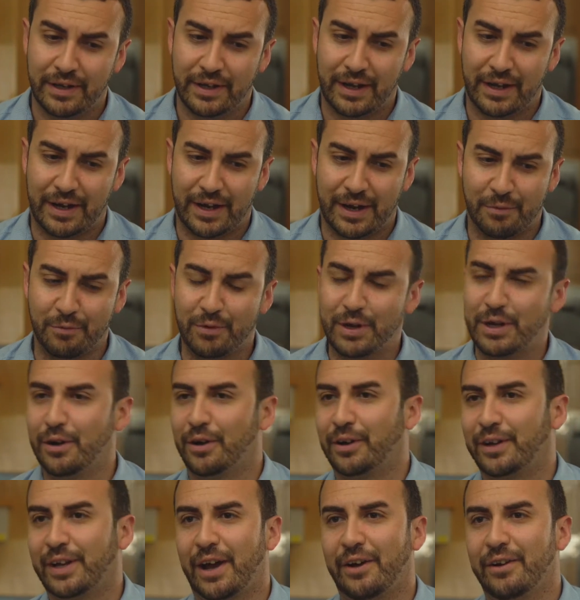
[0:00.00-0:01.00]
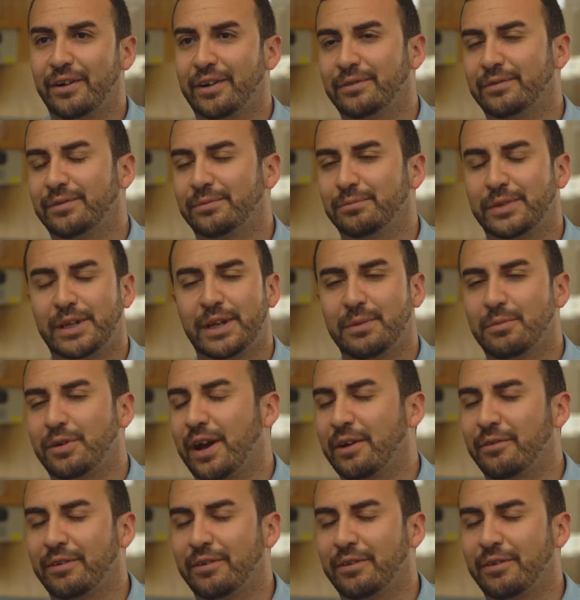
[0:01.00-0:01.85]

uh, we knocked out a chemokine